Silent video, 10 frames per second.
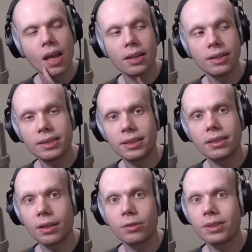The
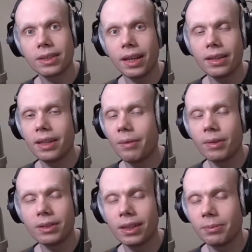600s, again, they
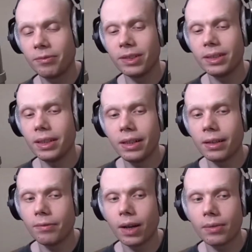have a fatiguing
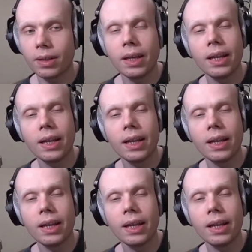5.